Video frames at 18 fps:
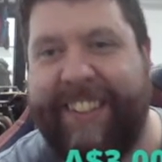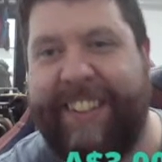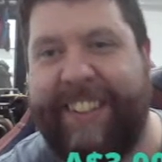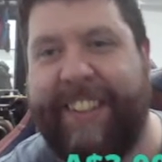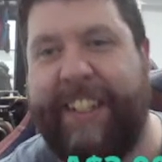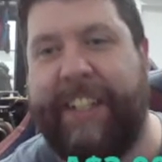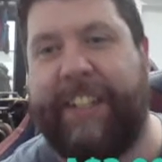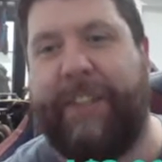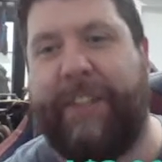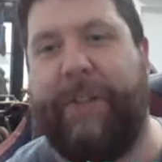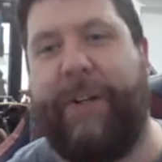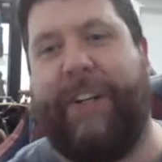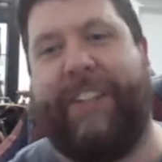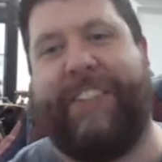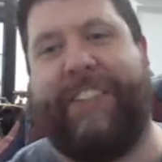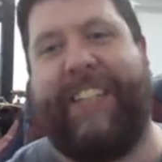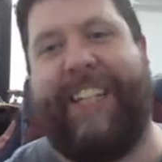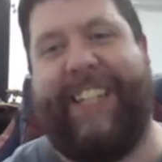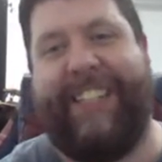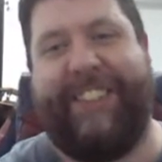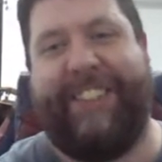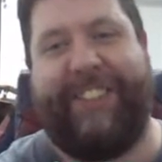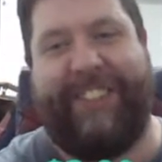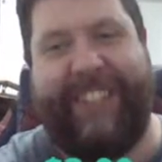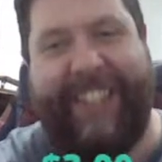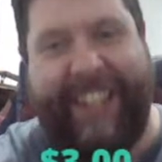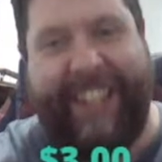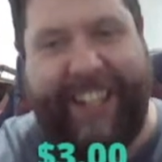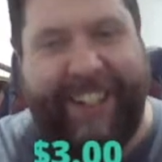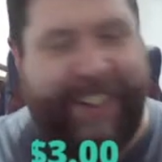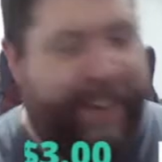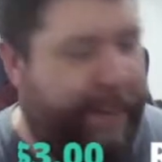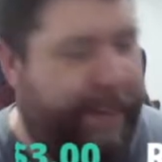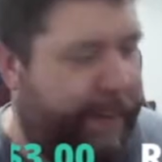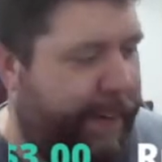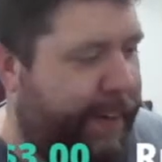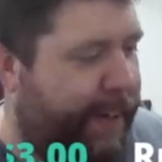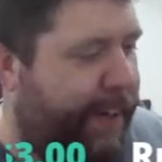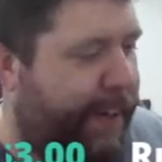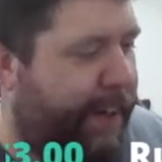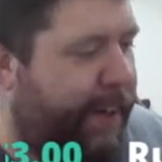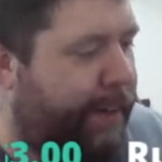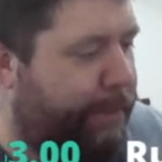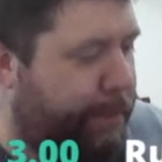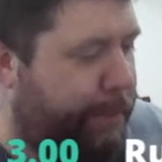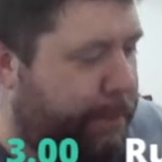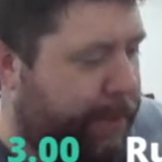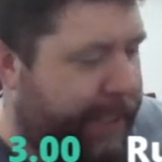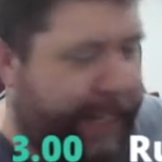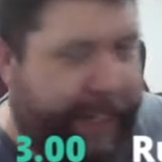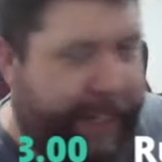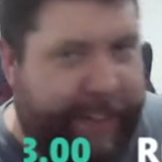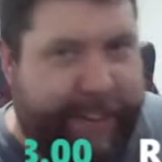A good Aussie history, yeah. I've them light.